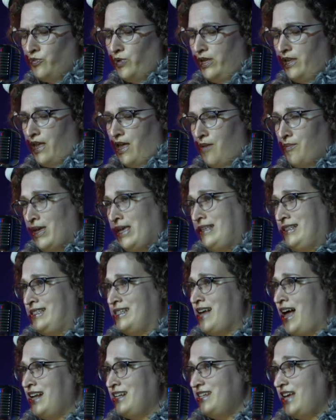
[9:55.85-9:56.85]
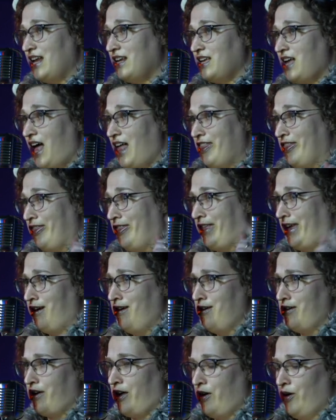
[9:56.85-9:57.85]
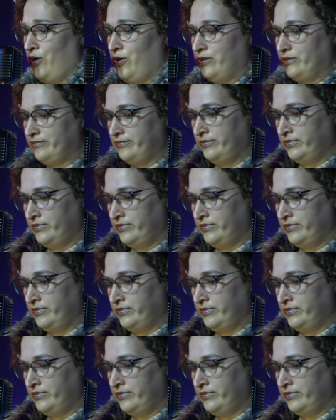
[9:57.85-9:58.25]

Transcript: Wilhelm has not yet got their goat